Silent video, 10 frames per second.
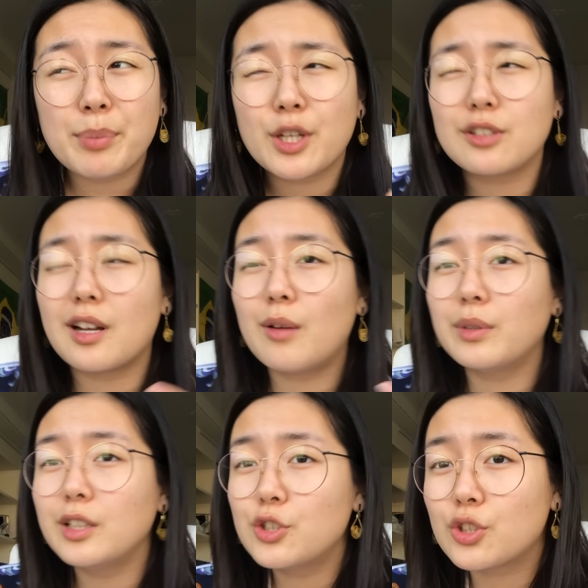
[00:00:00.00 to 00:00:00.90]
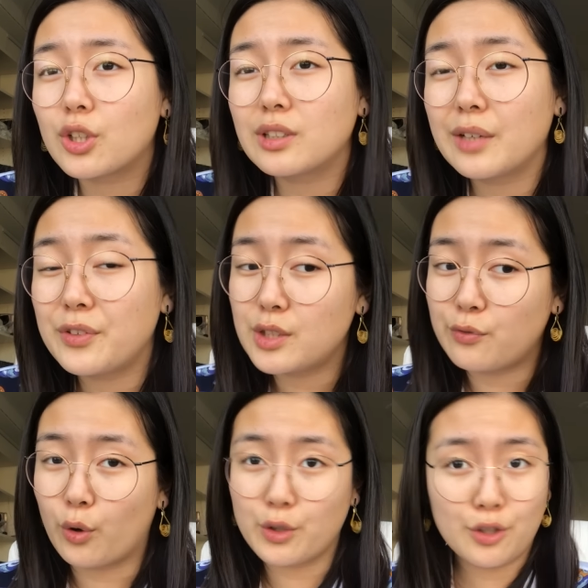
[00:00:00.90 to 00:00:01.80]
but you're not really sure if it's
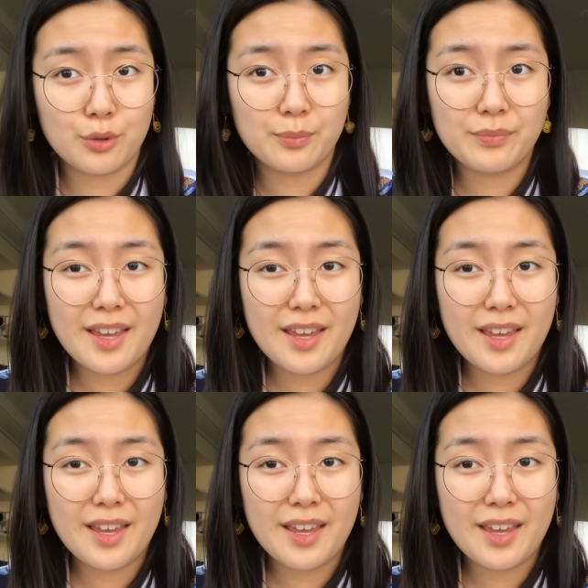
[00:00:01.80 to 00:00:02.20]
for you.